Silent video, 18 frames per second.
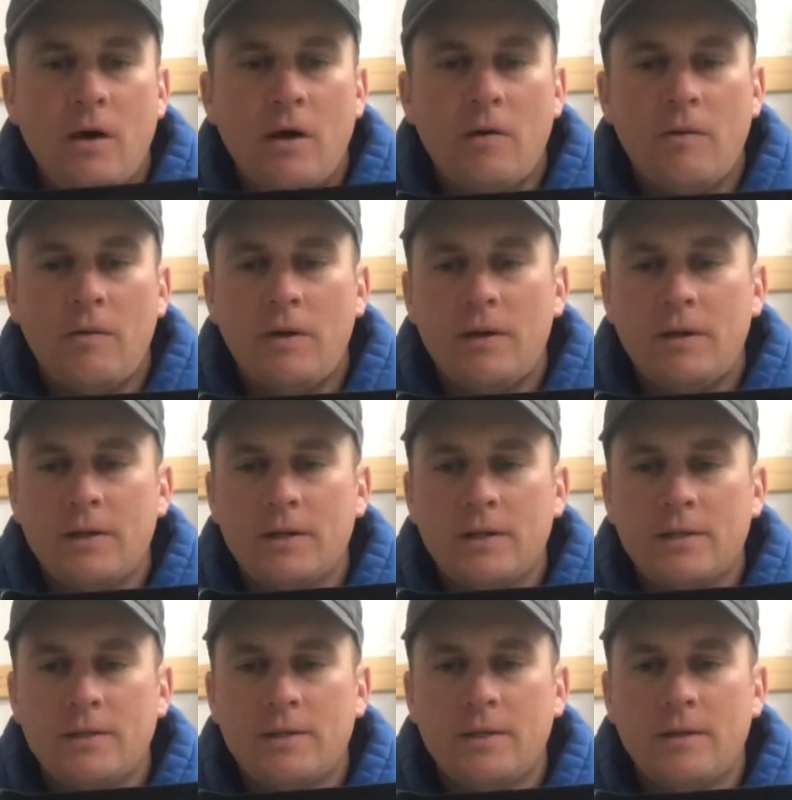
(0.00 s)
I wanted to
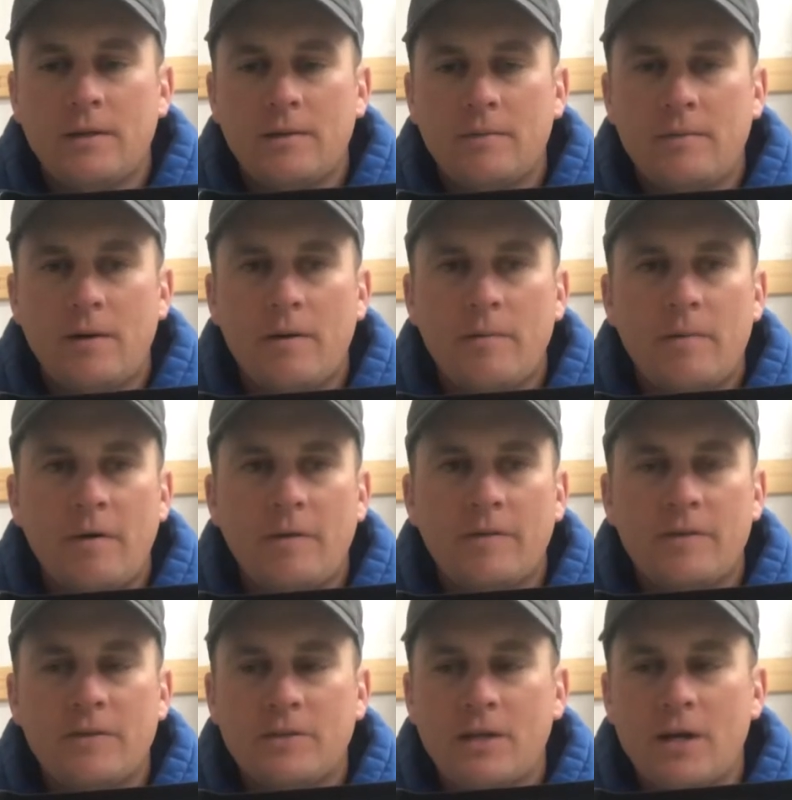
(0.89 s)
extend them up off
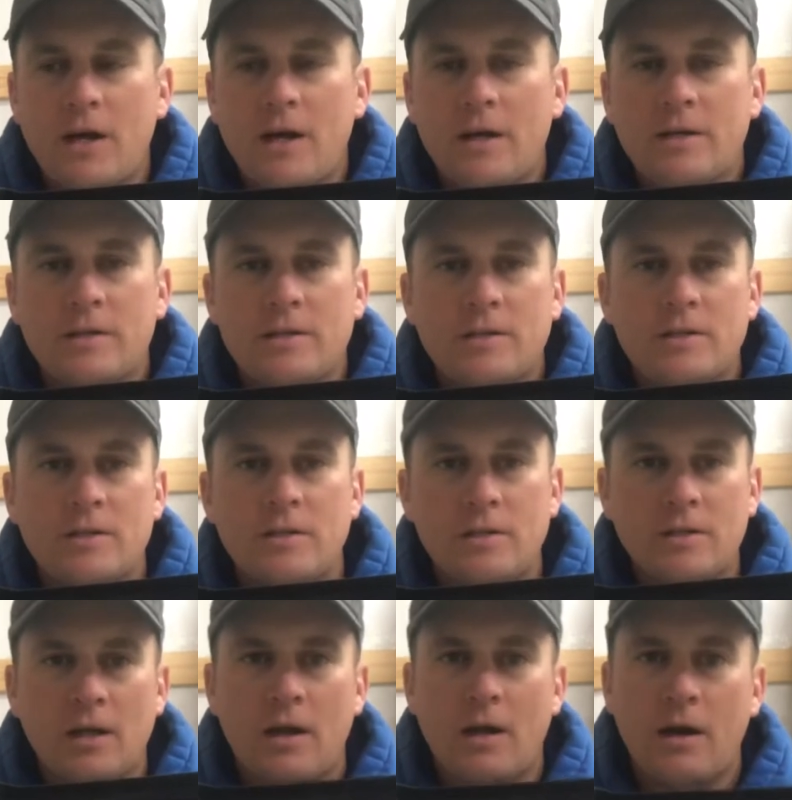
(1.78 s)
the sides
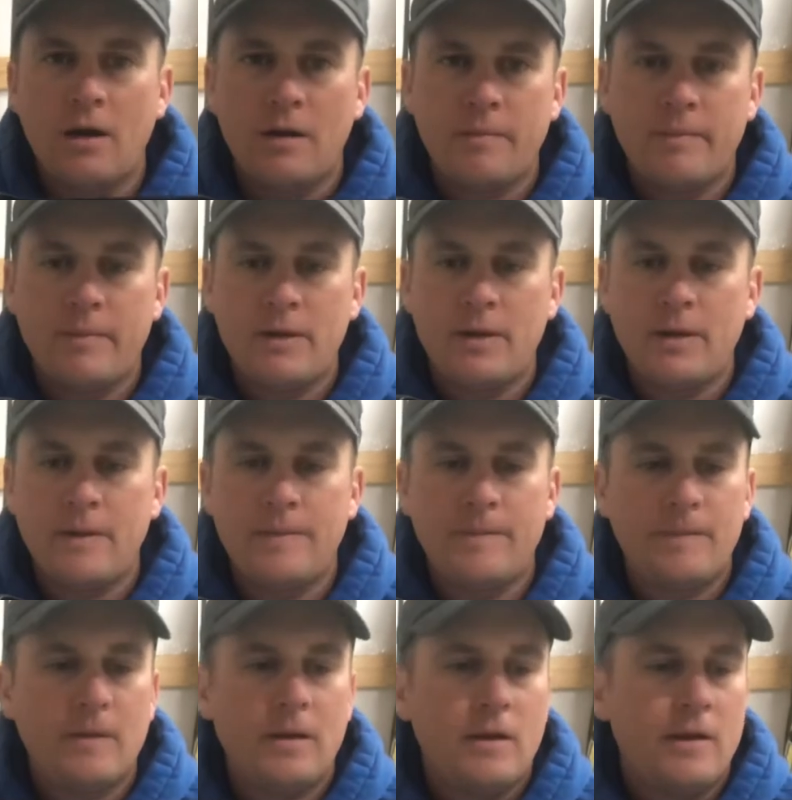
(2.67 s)
just a hair
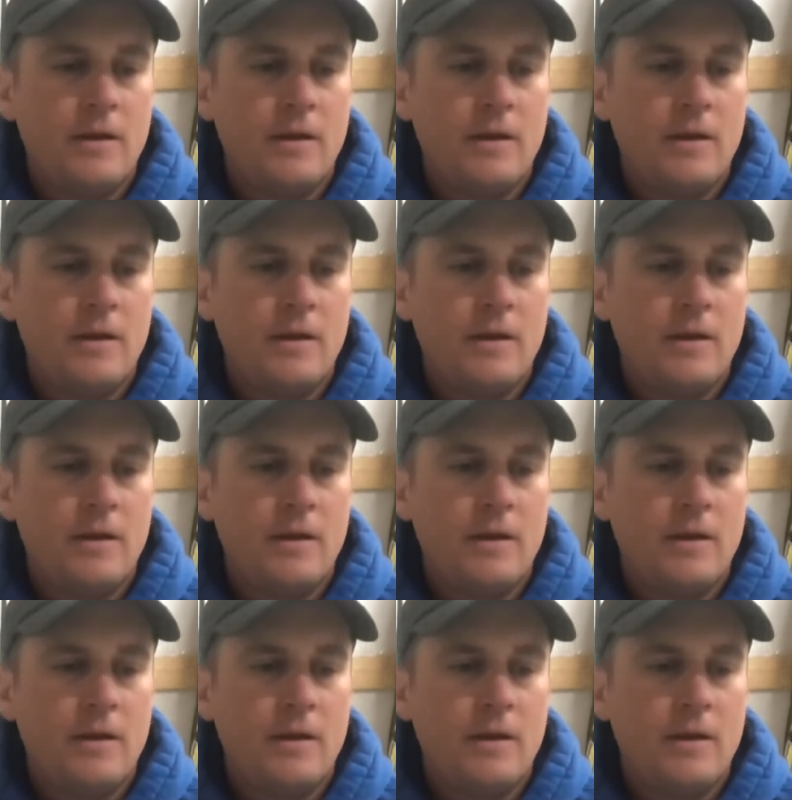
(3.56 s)
bit.